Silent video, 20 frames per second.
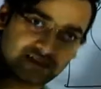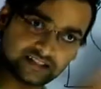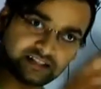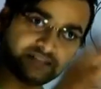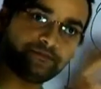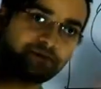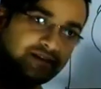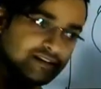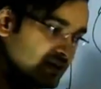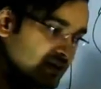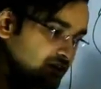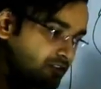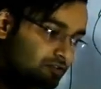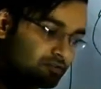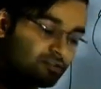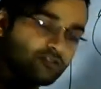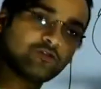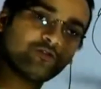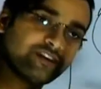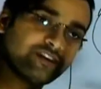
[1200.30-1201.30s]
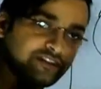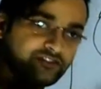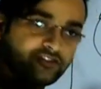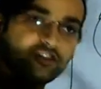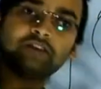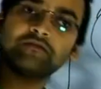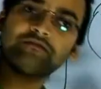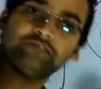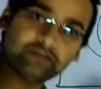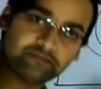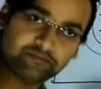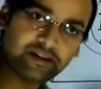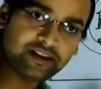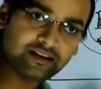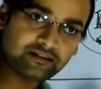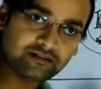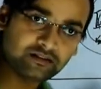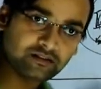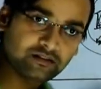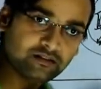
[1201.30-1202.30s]
Is it dependent on the rotation of the
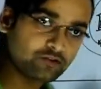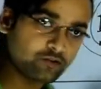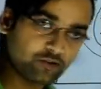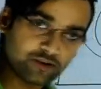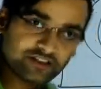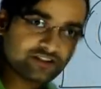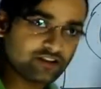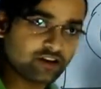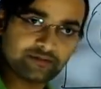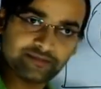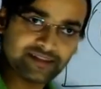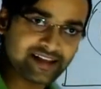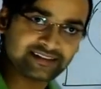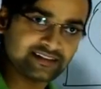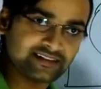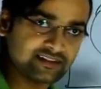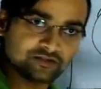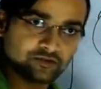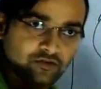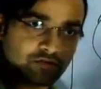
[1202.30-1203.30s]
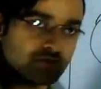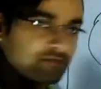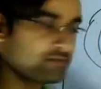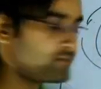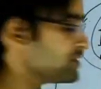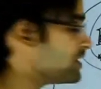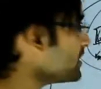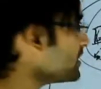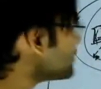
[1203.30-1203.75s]
plane, rotation of the axis? No.